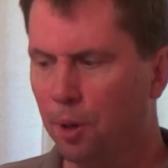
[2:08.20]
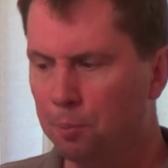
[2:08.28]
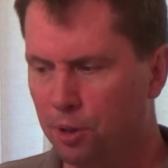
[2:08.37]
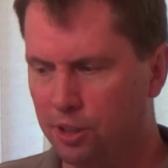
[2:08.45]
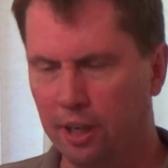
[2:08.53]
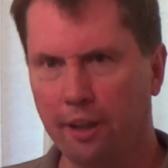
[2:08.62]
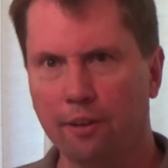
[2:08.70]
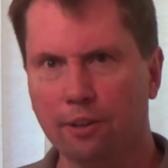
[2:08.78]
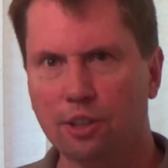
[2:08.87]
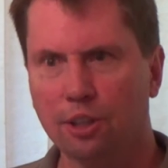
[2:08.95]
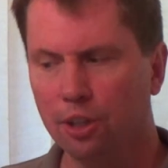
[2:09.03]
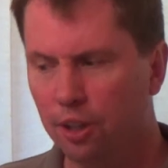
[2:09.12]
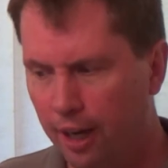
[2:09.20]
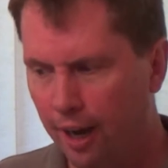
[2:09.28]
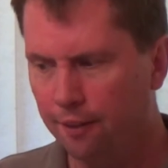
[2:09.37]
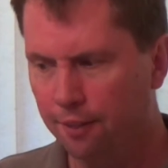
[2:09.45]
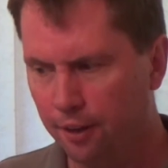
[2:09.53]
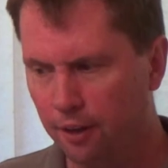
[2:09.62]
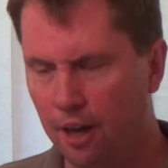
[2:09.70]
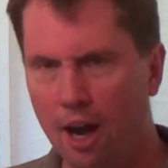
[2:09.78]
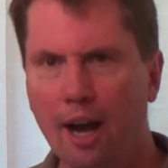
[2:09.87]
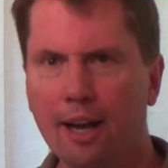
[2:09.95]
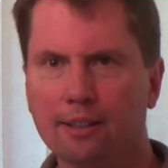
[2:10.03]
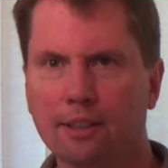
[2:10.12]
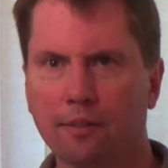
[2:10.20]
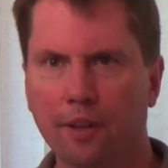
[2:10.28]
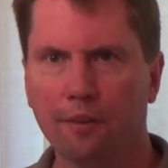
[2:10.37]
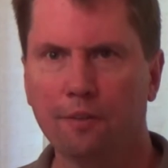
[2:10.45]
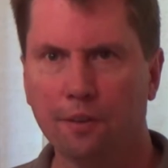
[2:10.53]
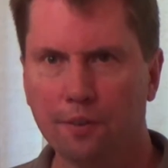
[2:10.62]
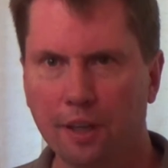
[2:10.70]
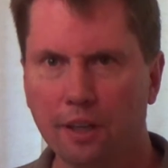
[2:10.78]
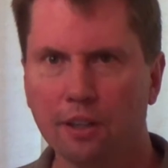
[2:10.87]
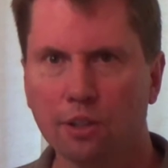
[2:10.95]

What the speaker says: numbers together to look at the cost of that 15